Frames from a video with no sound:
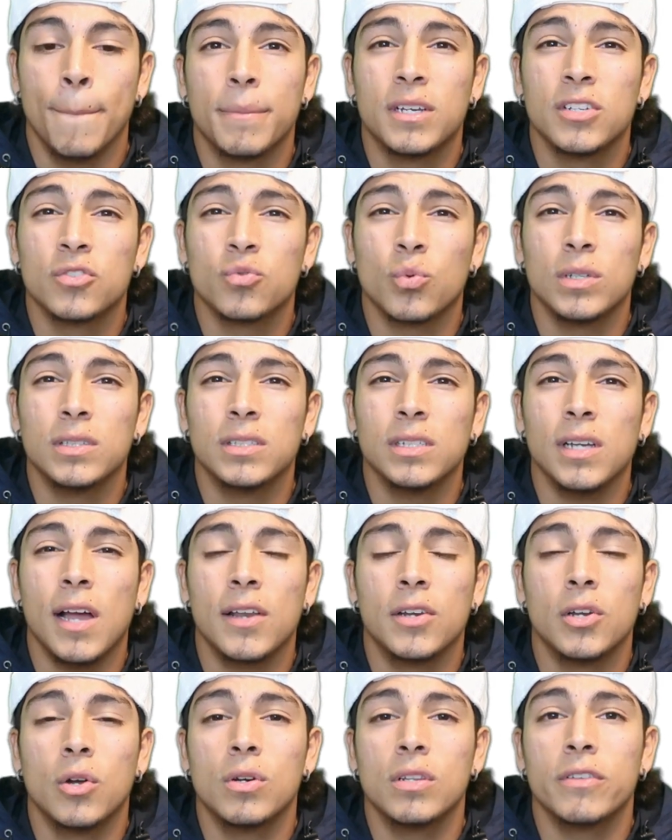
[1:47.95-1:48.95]
Because one thing
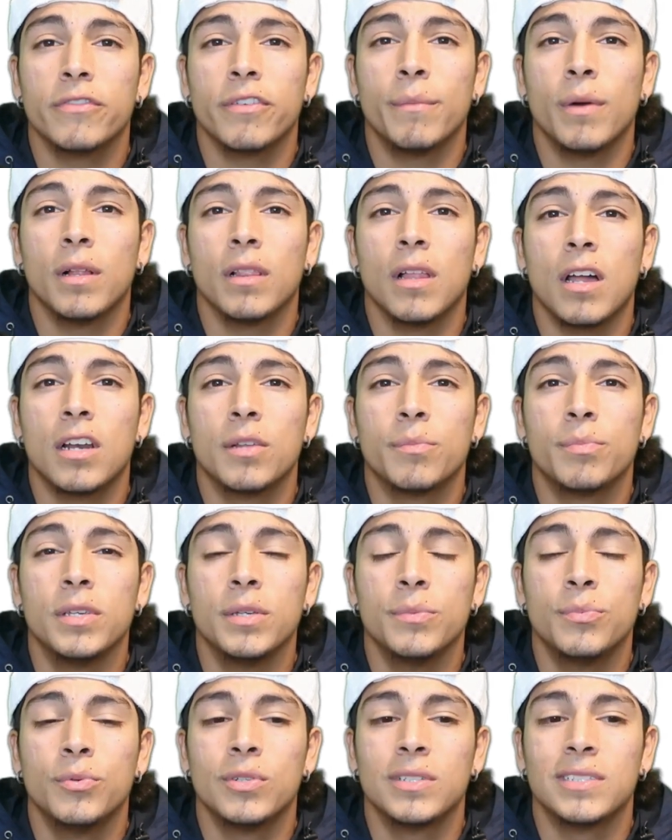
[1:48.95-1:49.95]
I noticed from a lot of
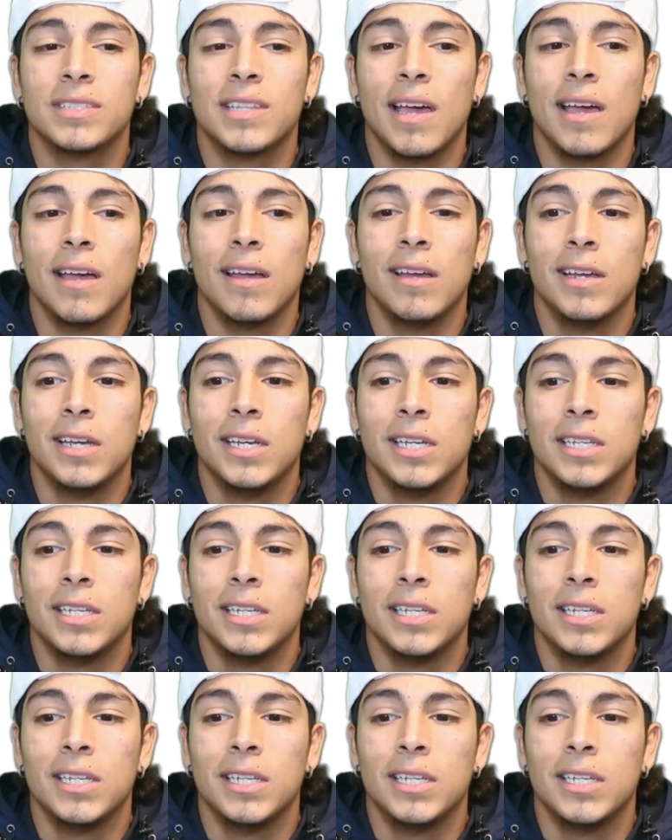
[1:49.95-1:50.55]
people is that